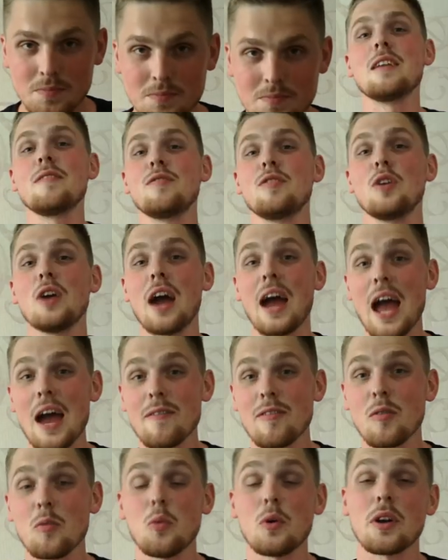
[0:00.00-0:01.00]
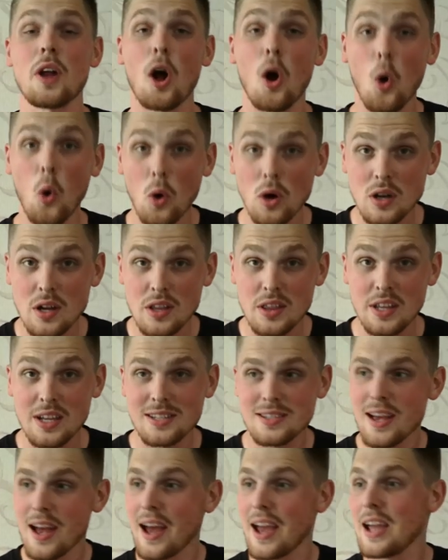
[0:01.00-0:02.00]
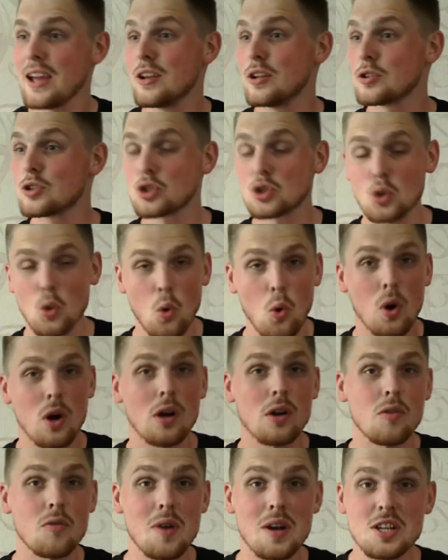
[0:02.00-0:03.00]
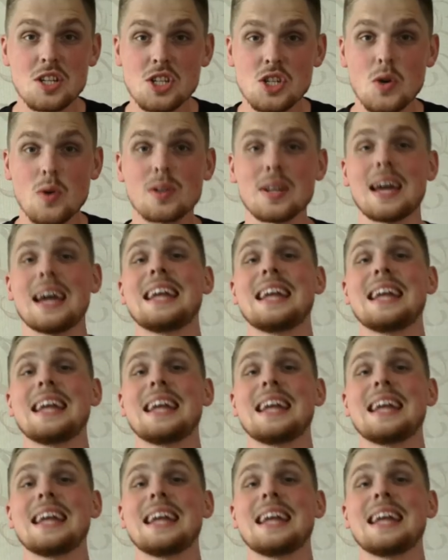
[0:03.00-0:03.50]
If you ever want to order these at any store, restaurant,